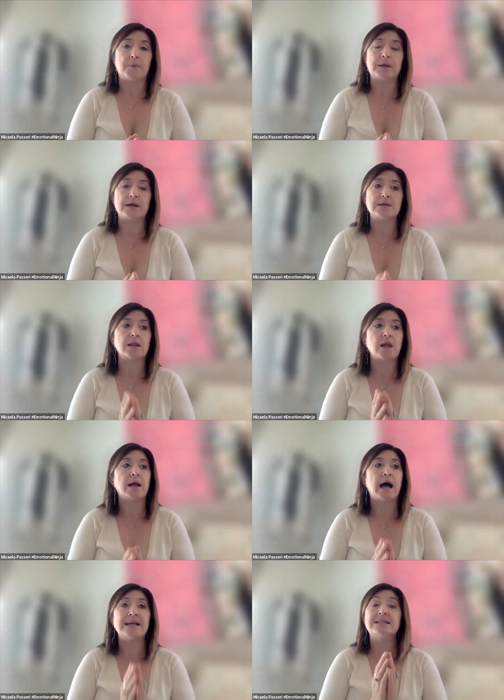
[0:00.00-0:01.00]
because
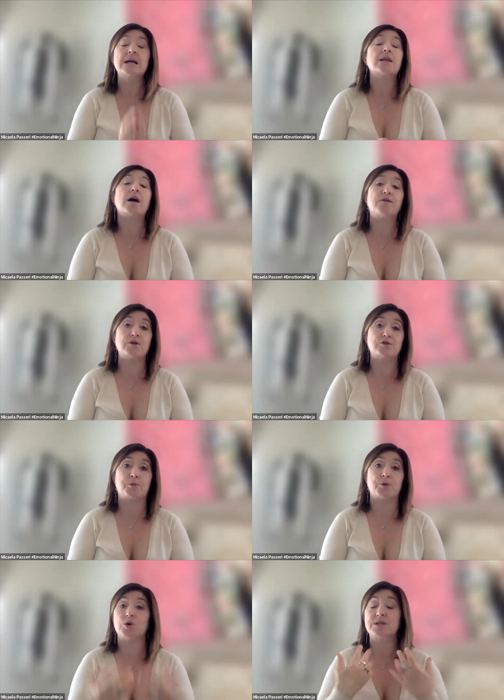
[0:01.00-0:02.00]
I see a lot of
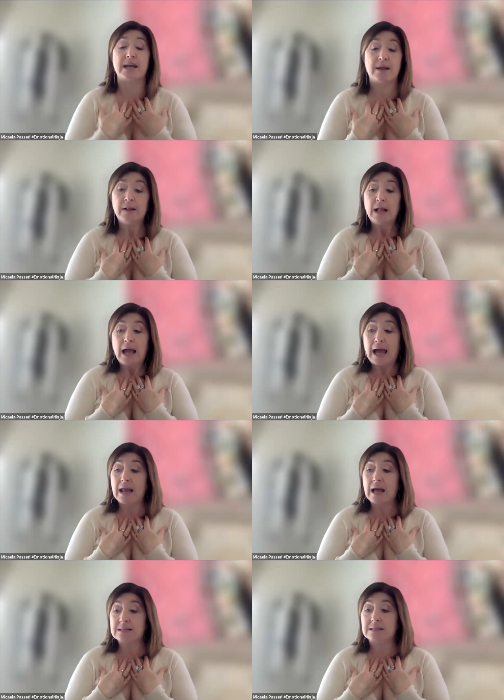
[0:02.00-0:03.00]
entrepreneurs
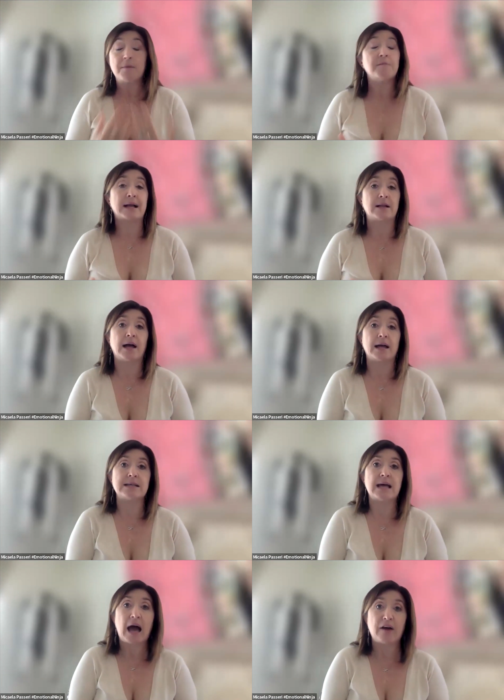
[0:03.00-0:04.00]
and some of my
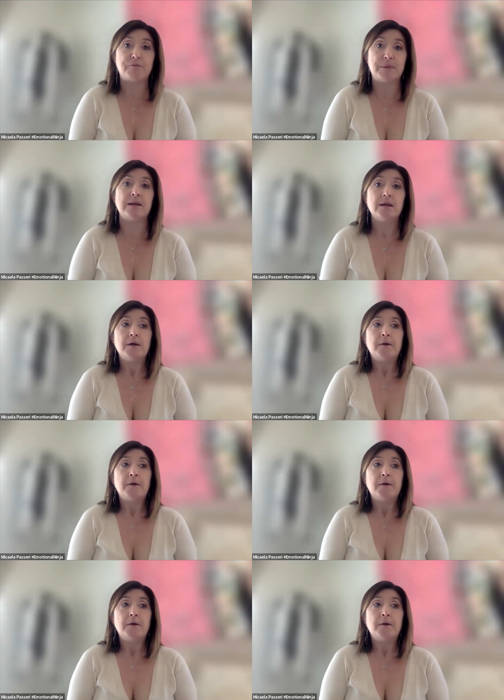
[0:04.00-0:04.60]
clients have been